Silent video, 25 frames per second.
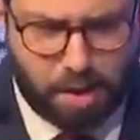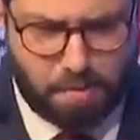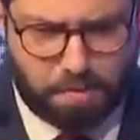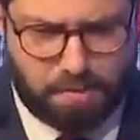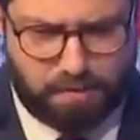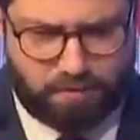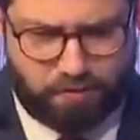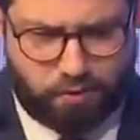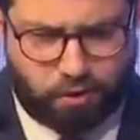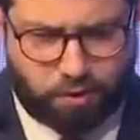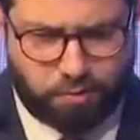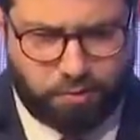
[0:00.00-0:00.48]

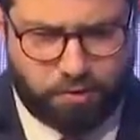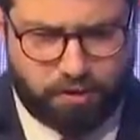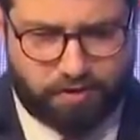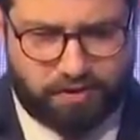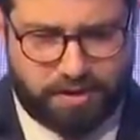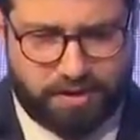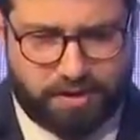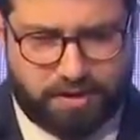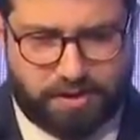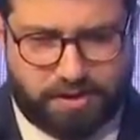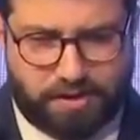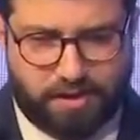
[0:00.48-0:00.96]
Before
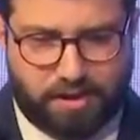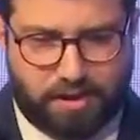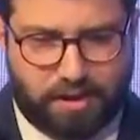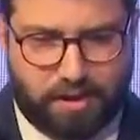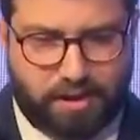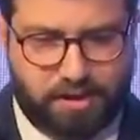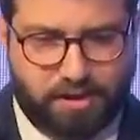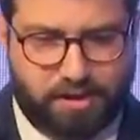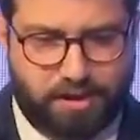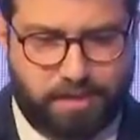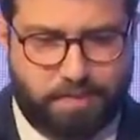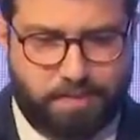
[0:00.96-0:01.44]
moving into the
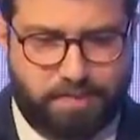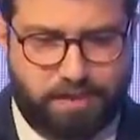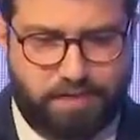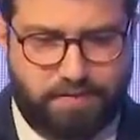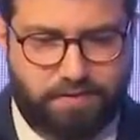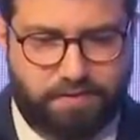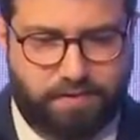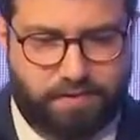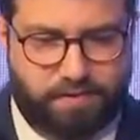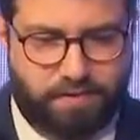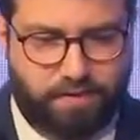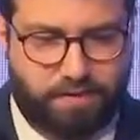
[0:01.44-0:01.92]
concept
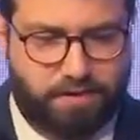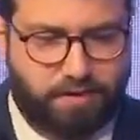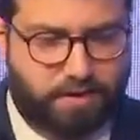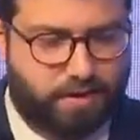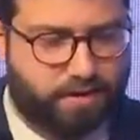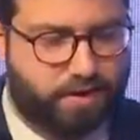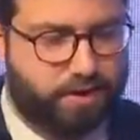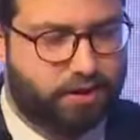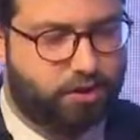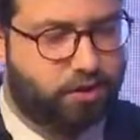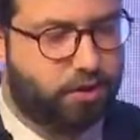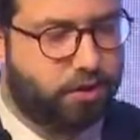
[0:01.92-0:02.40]
of
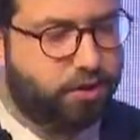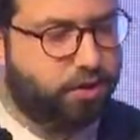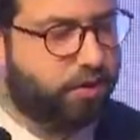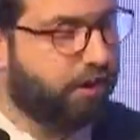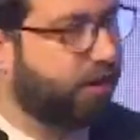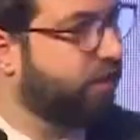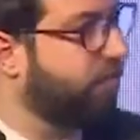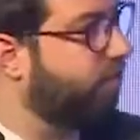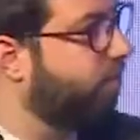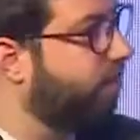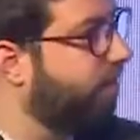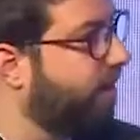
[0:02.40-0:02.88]
digital
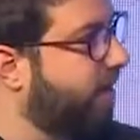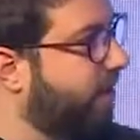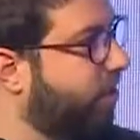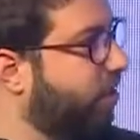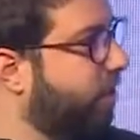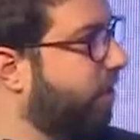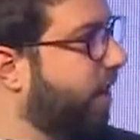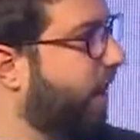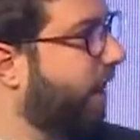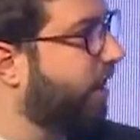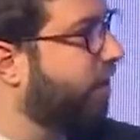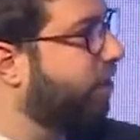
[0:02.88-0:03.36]

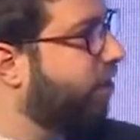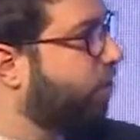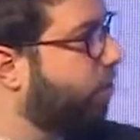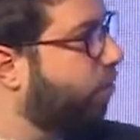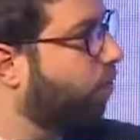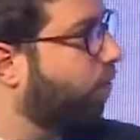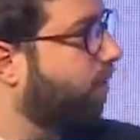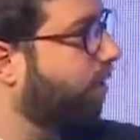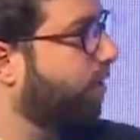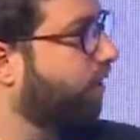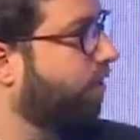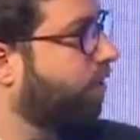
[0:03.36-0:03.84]
transformation, I
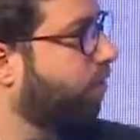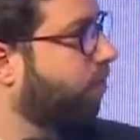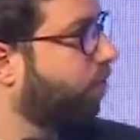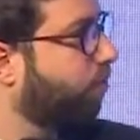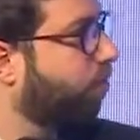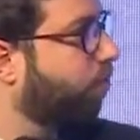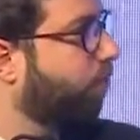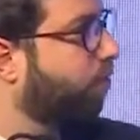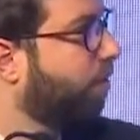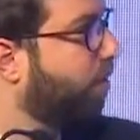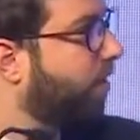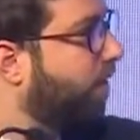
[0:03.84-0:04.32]
just wanted
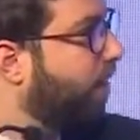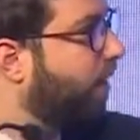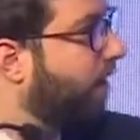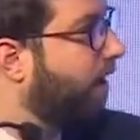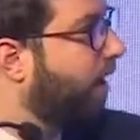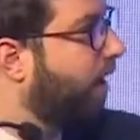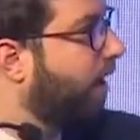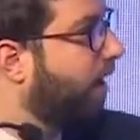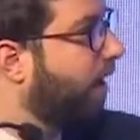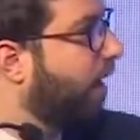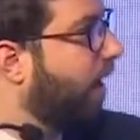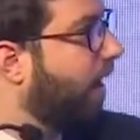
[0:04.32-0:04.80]
to
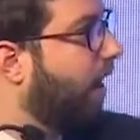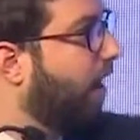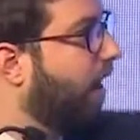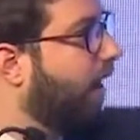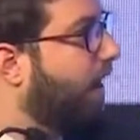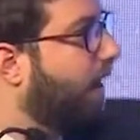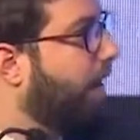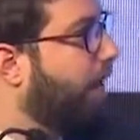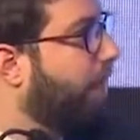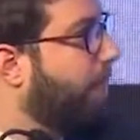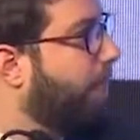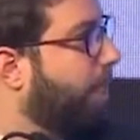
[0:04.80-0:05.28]

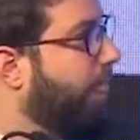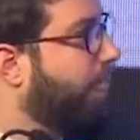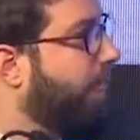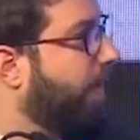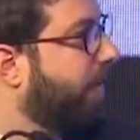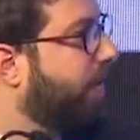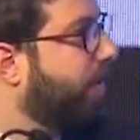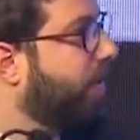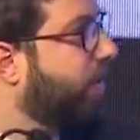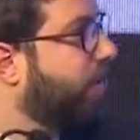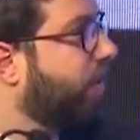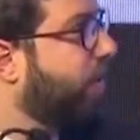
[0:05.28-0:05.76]

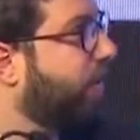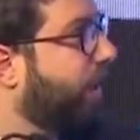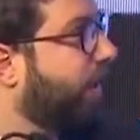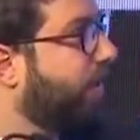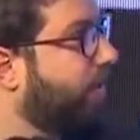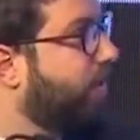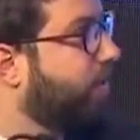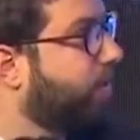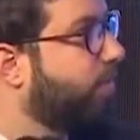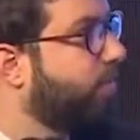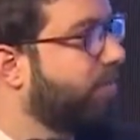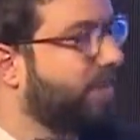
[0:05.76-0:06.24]

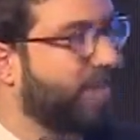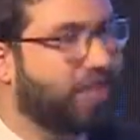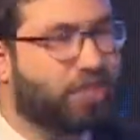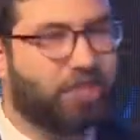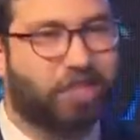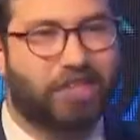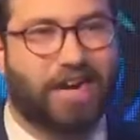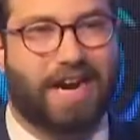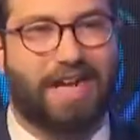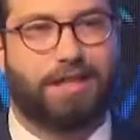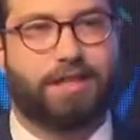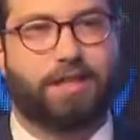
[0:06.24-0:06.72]
share some of the
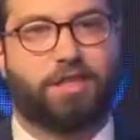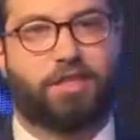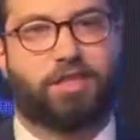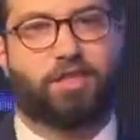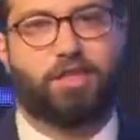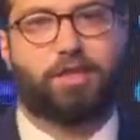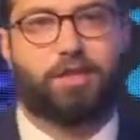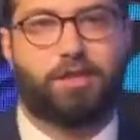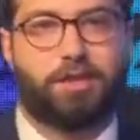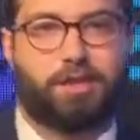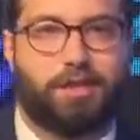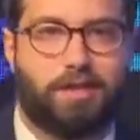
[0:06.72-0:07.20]

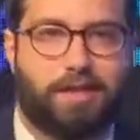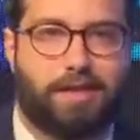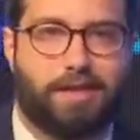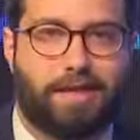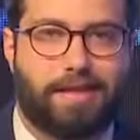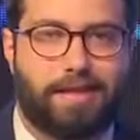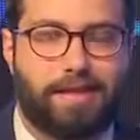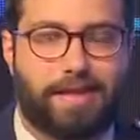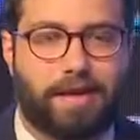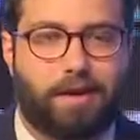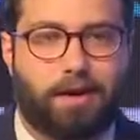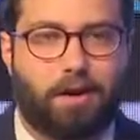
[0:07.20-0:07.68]
challenges
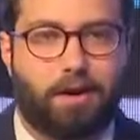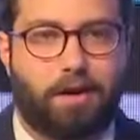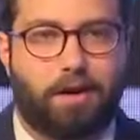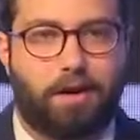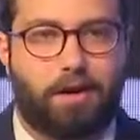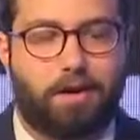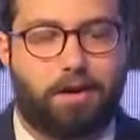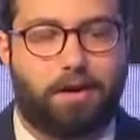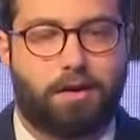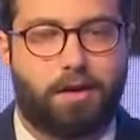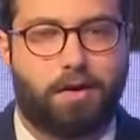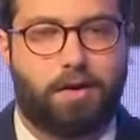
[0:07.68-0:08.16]
that
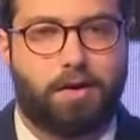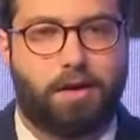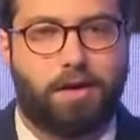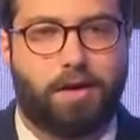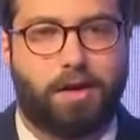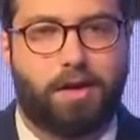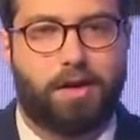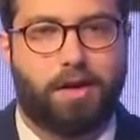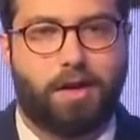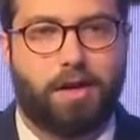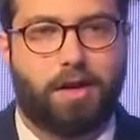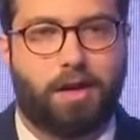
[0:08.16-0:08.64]
are
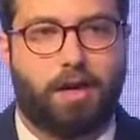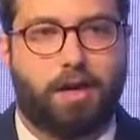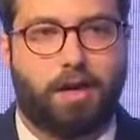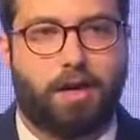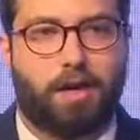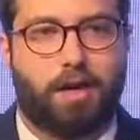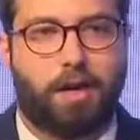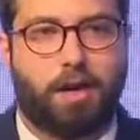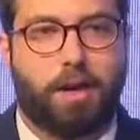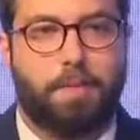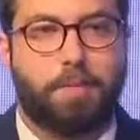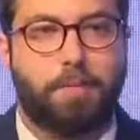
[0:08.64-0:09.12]

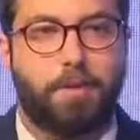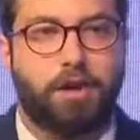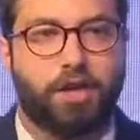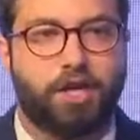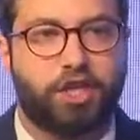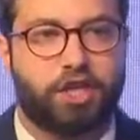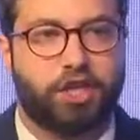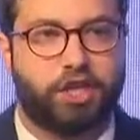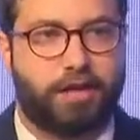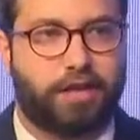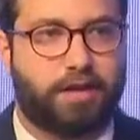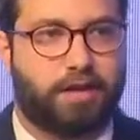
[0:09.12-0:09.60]

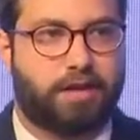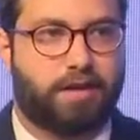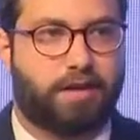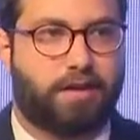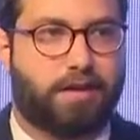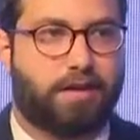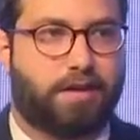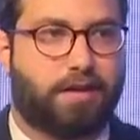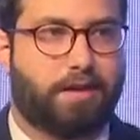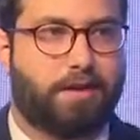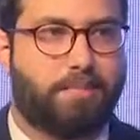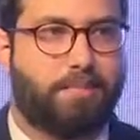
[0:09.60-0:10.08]
emerging
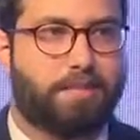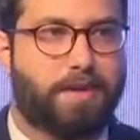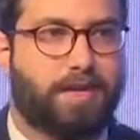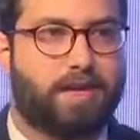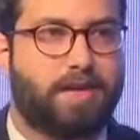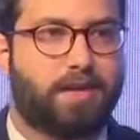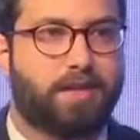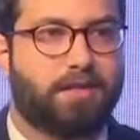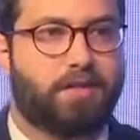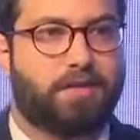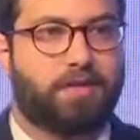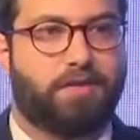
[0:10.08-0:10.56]

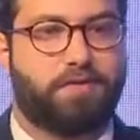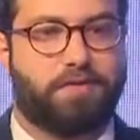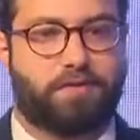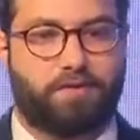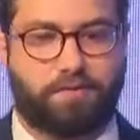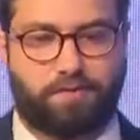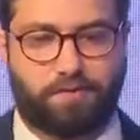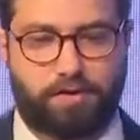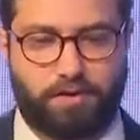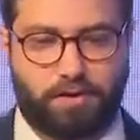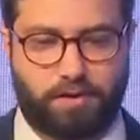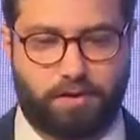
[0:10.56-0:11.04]
because
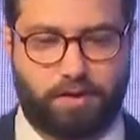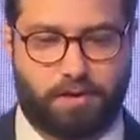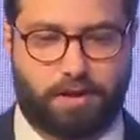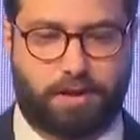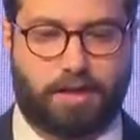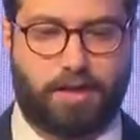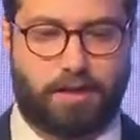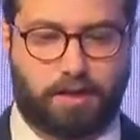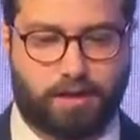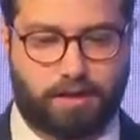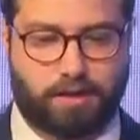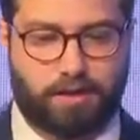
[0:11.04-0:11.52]
of
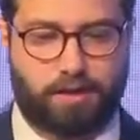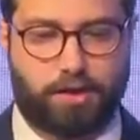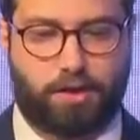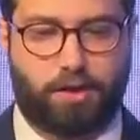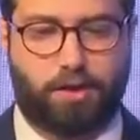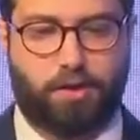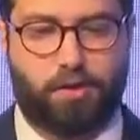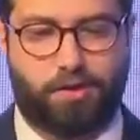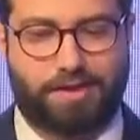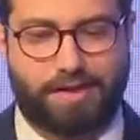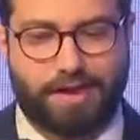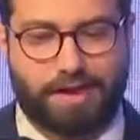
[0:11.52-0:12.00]

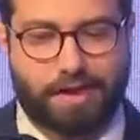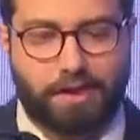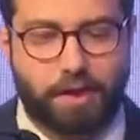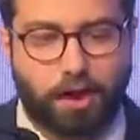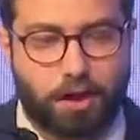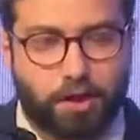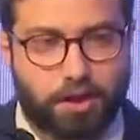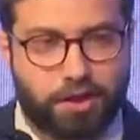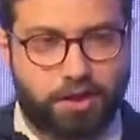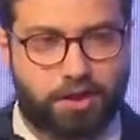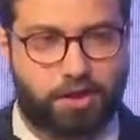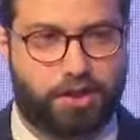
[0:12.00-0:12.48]

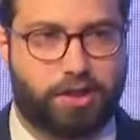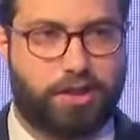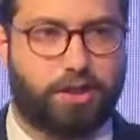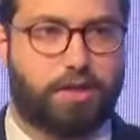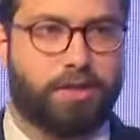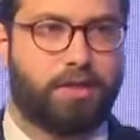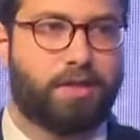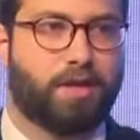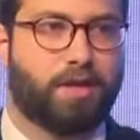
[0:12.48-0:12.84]
technology